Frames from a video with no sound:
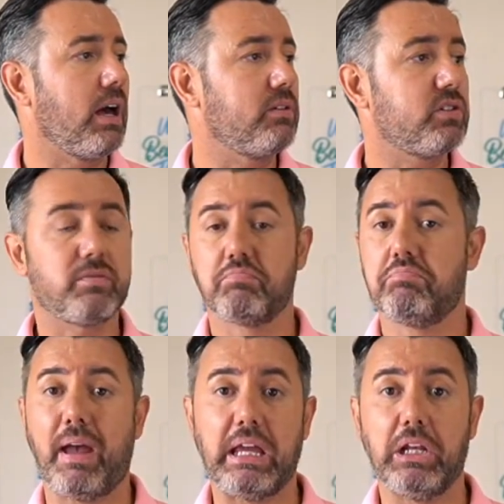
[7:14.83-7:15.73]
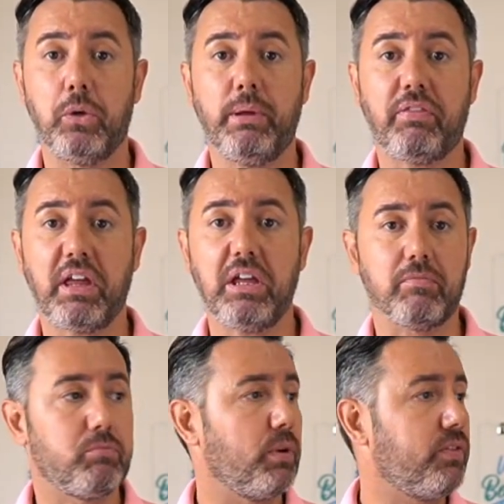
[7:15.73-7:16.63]
just make it a little bit
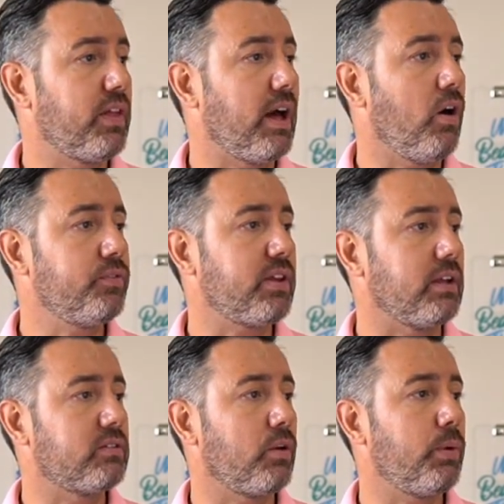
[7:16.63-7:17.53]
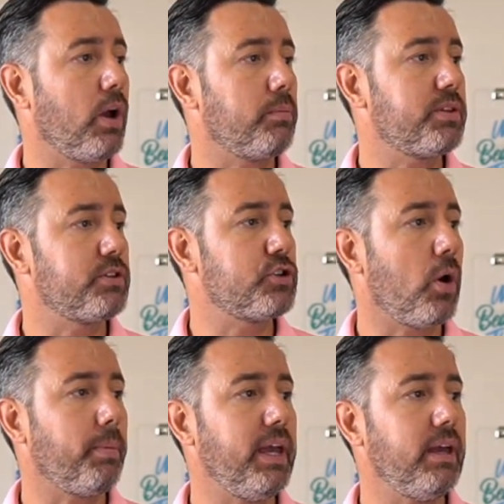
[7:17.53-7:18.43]
thicker with offset. So if we go up to the
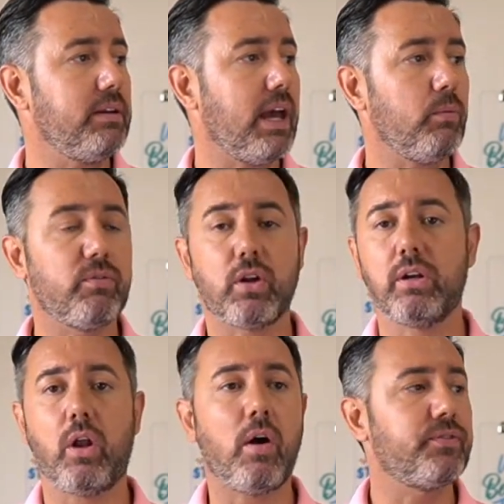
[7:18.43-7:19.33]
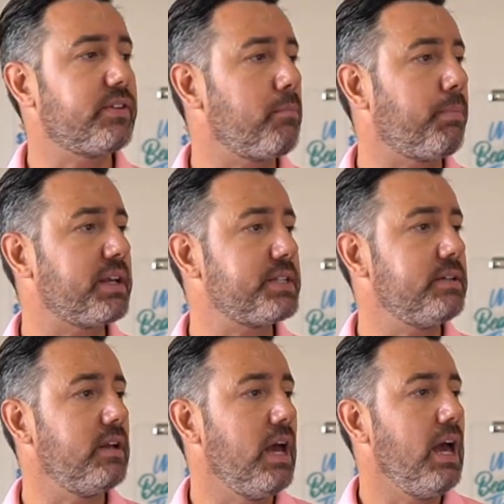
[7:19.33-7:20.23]
top here, now we've got a little offset
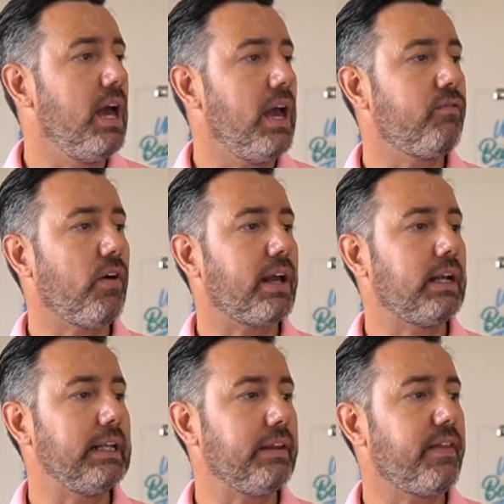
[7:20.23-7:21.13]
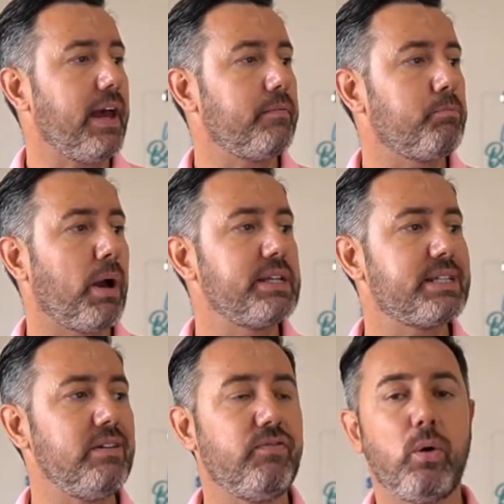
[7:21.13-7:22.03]
button. If I click that, by
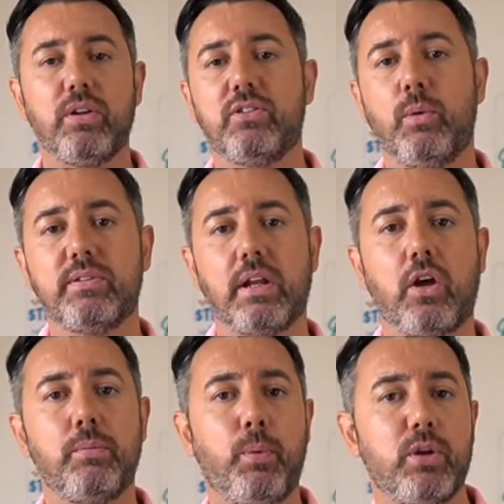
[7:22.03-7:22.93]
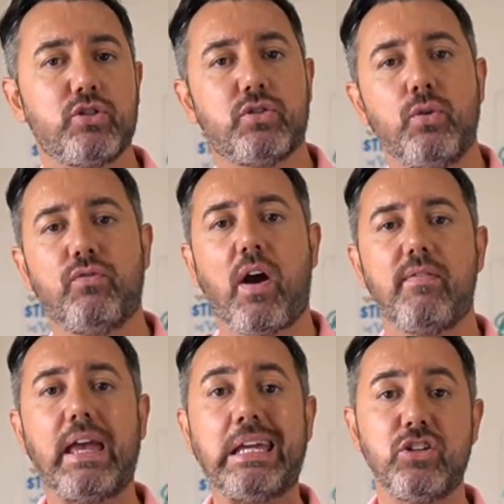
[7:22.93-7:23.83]
default, it's always going to go to
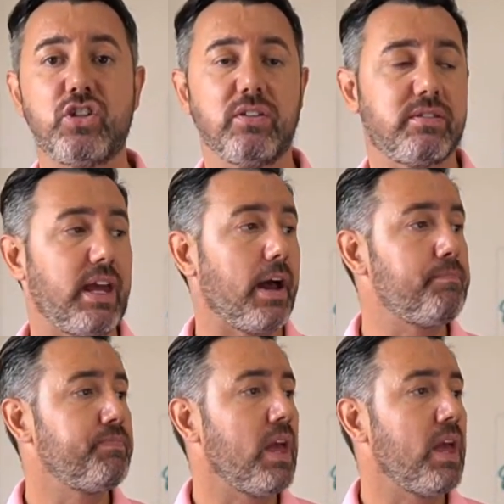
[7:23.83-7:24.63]
0.25 inches. Now,